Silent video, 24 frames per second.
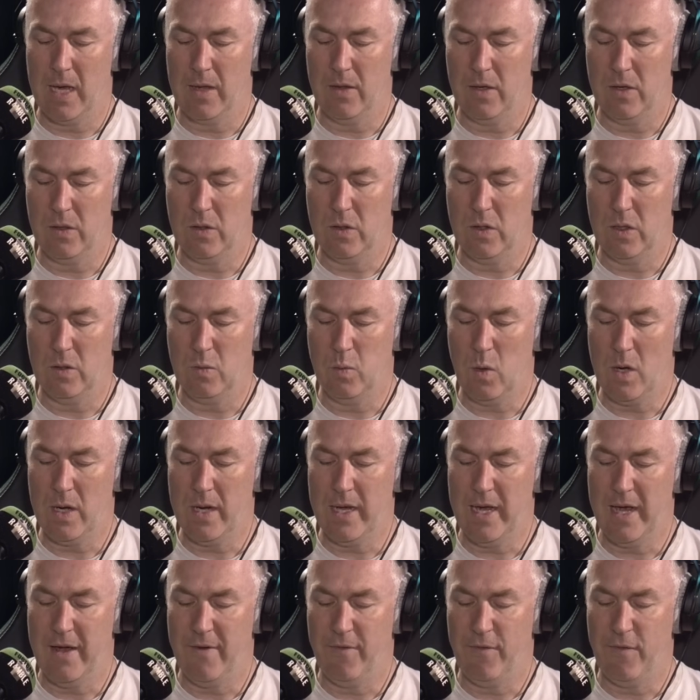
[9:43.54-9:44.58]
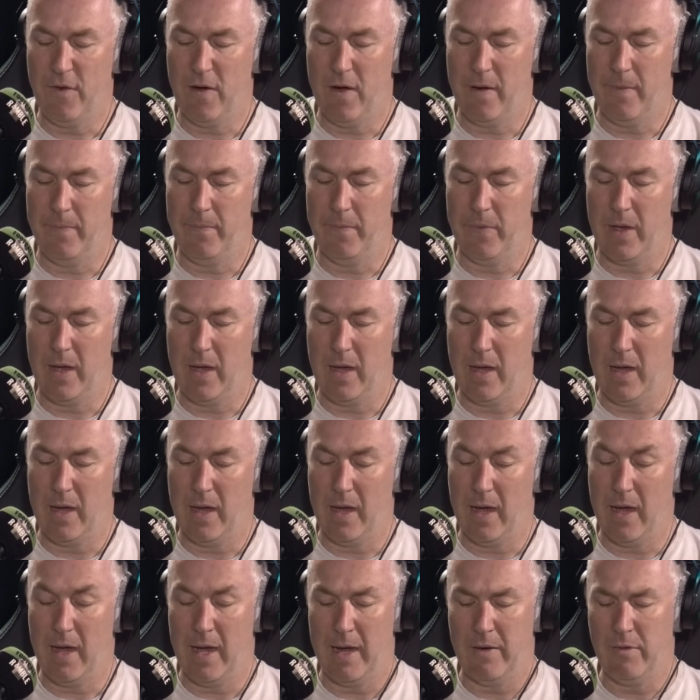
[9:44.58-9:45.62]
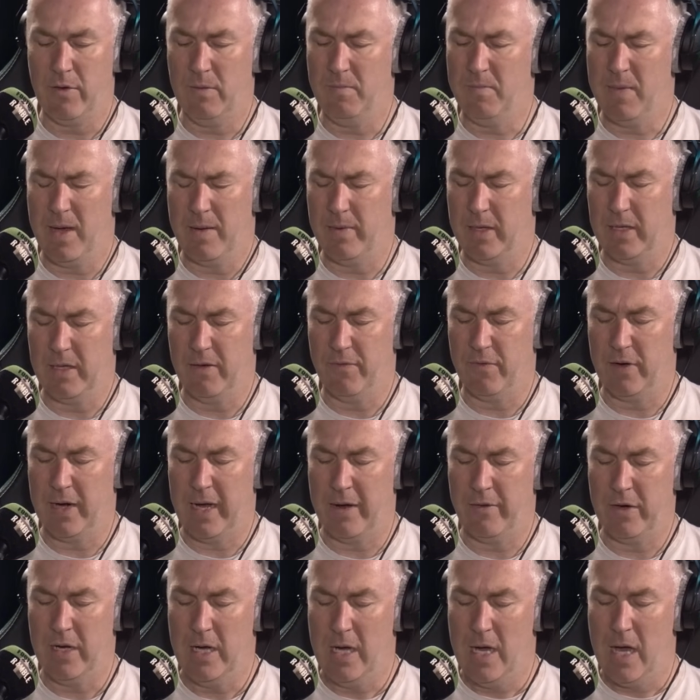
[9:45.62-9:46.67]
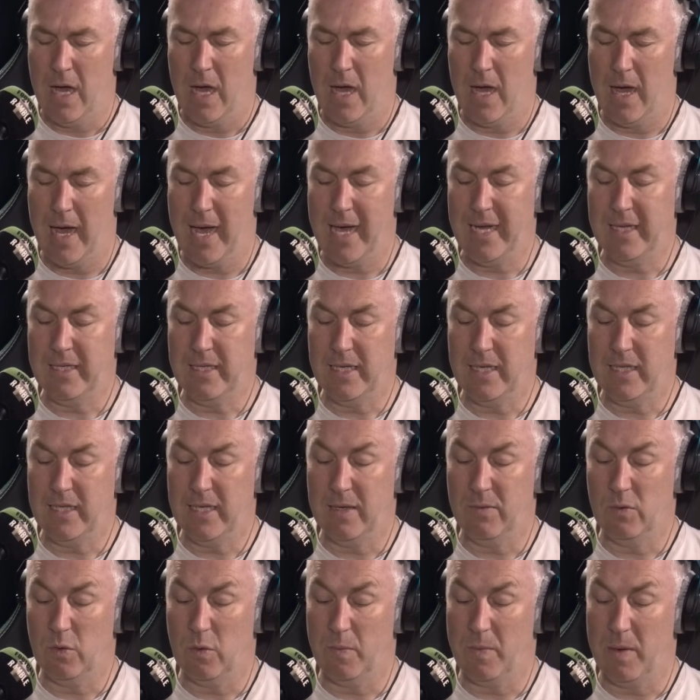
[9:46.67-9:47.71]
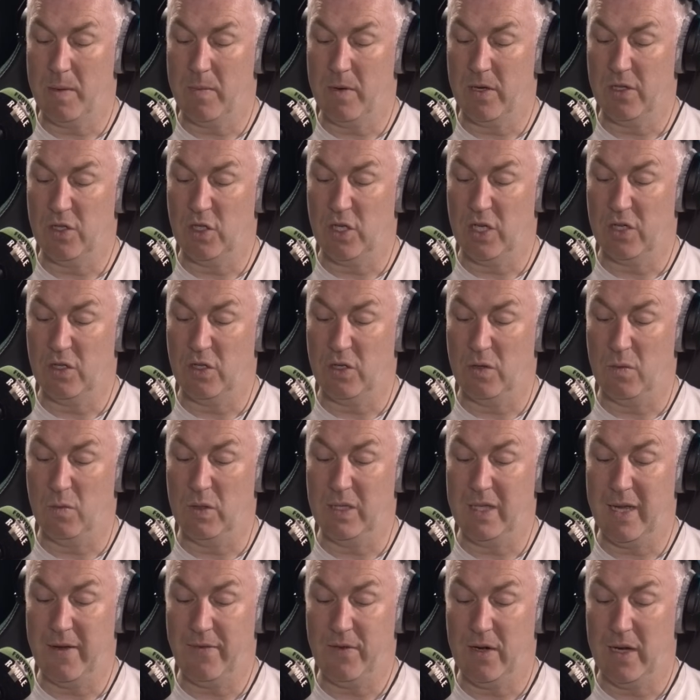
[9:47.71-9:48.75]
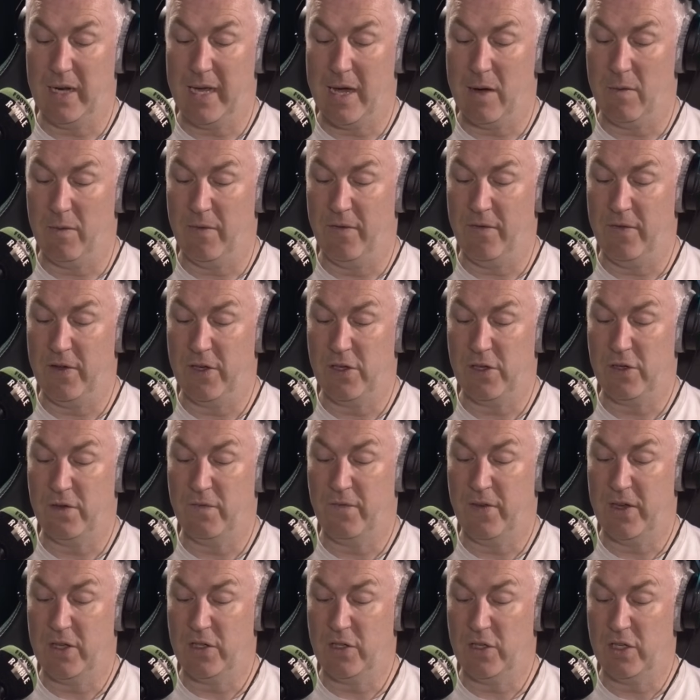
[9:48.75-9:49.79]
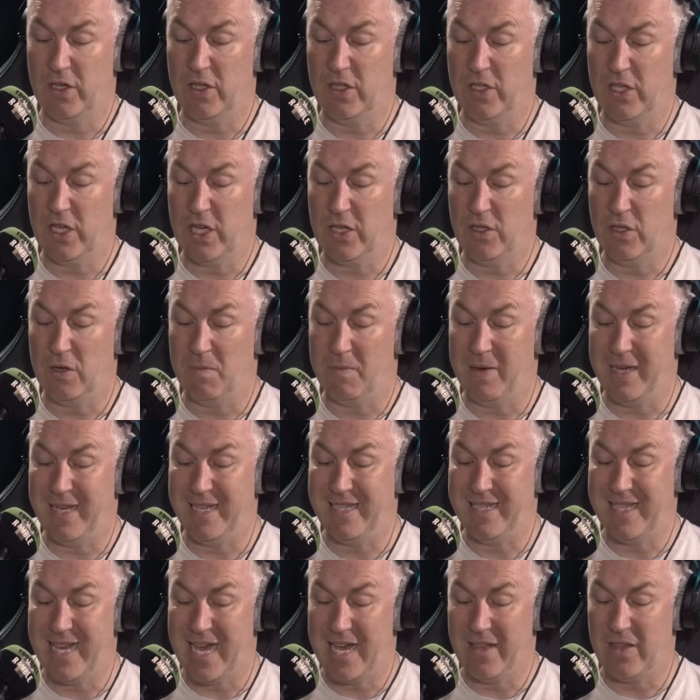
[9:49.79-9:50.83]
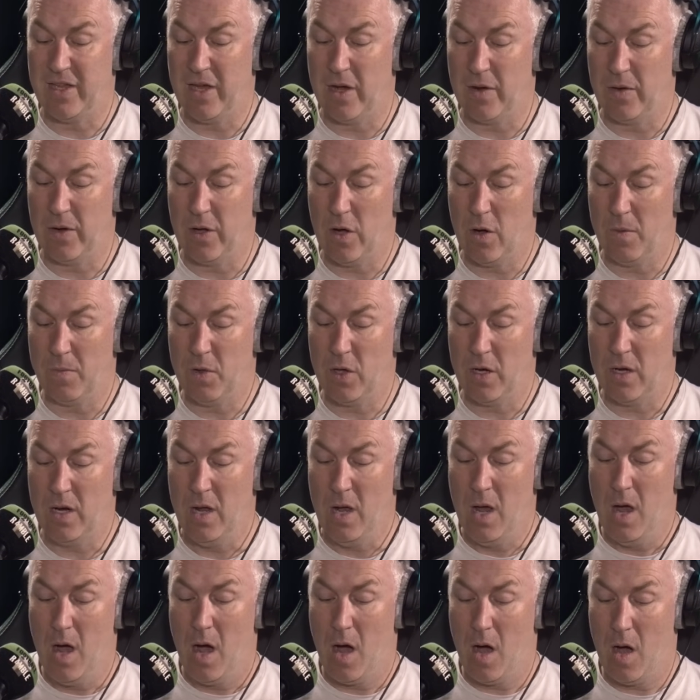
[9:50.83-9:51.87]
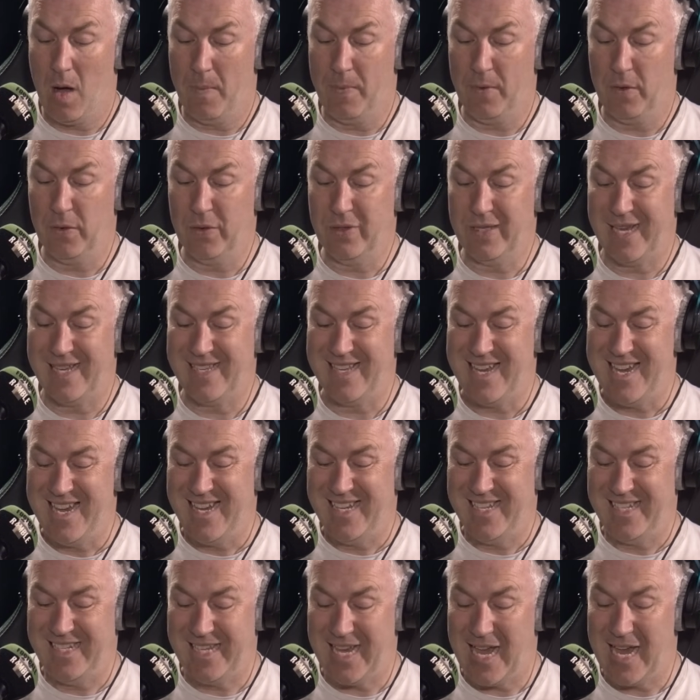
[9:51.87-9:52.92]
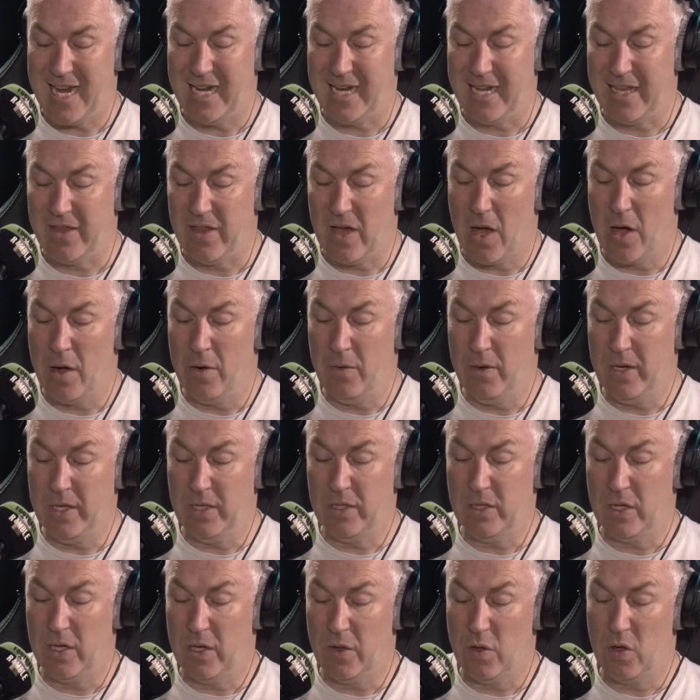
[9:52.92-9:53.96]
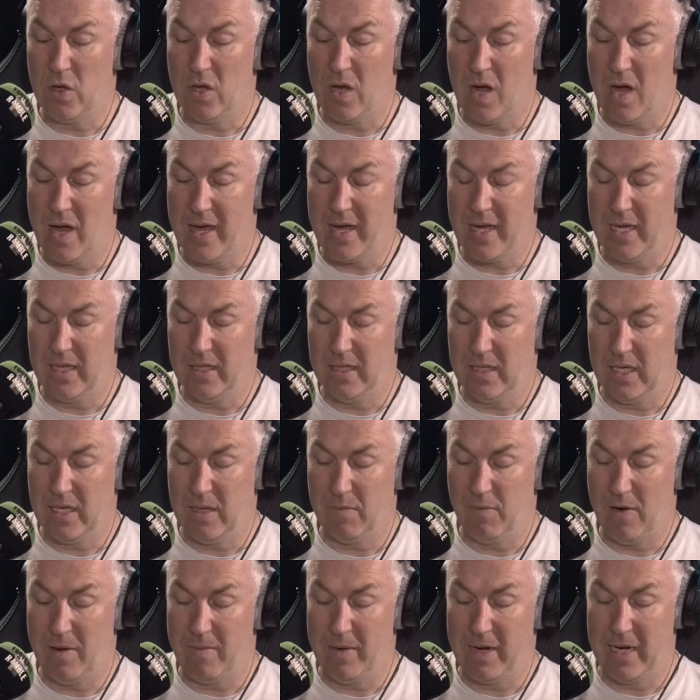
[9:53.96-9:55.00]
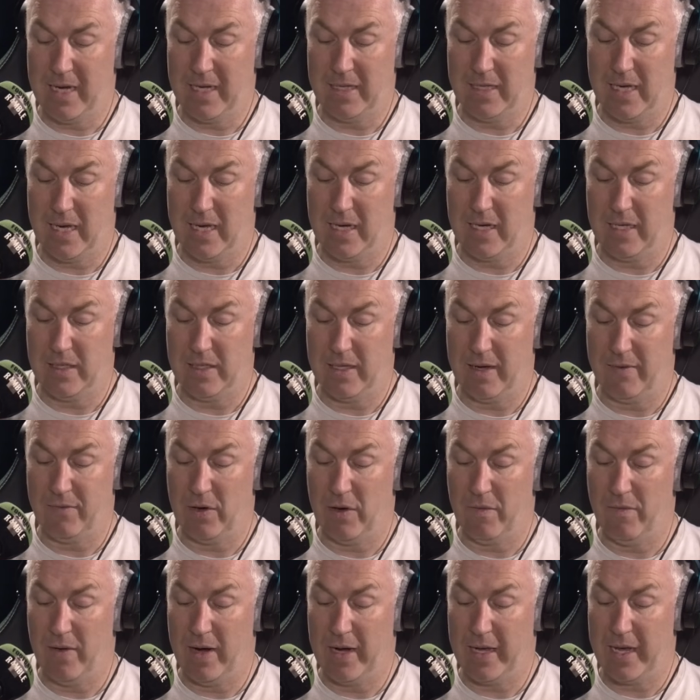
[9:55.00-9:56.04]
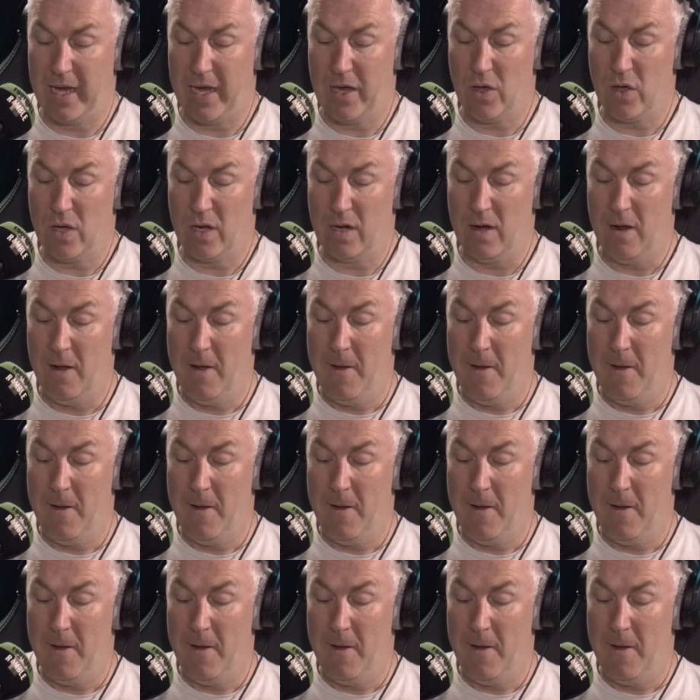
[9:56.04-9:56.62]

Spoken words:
There's one here from Aaron, maybe a different Aaron. 18 teams would be my suggestion and would definitely help with fixture congestion, but is that the only option? Our Ball says, sadly, the only solution I can see the Premier League taking is to have no relegation.